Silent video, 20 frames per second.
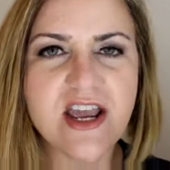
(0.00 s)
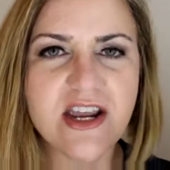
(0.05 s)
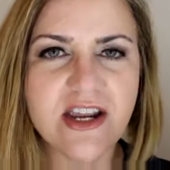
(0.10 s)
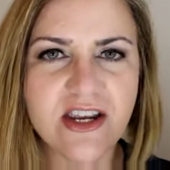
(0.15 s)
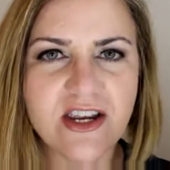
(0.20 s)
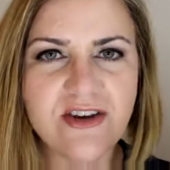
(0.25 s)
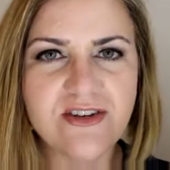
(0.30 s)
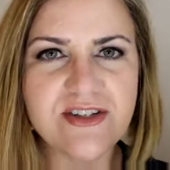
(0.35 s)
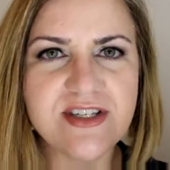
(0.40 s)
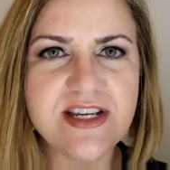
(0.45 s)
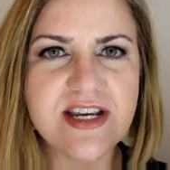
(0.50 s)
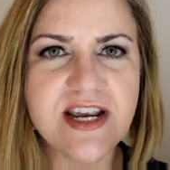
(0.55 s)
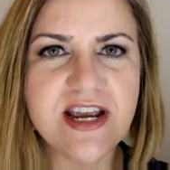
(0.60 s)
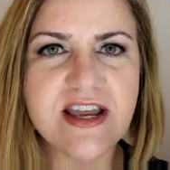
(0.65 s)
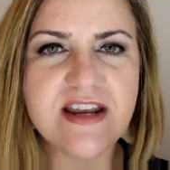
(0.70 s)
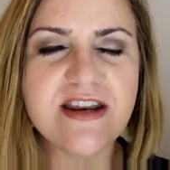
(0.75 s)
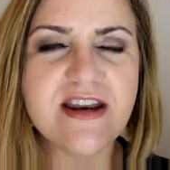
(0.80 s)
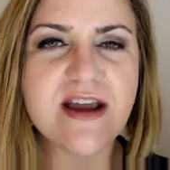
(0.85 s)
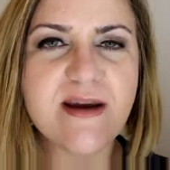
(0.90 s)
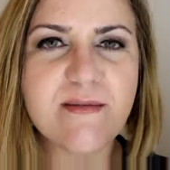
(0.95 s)
using
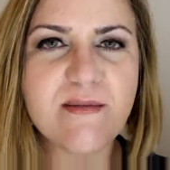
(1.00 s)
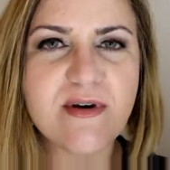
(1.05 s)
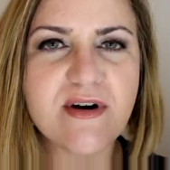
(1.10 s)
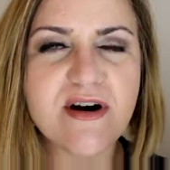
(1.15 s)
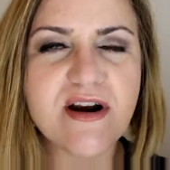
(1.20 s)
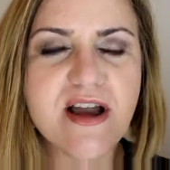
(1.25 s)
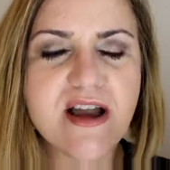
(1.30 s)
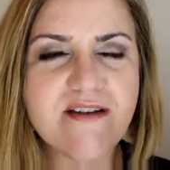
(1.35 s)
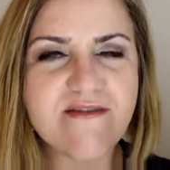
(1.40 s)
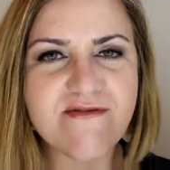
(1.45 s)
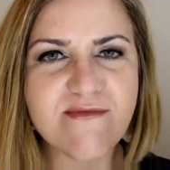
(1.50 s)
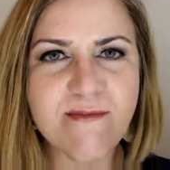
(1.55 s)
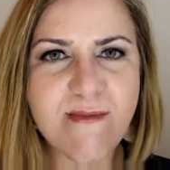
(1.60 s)
a number of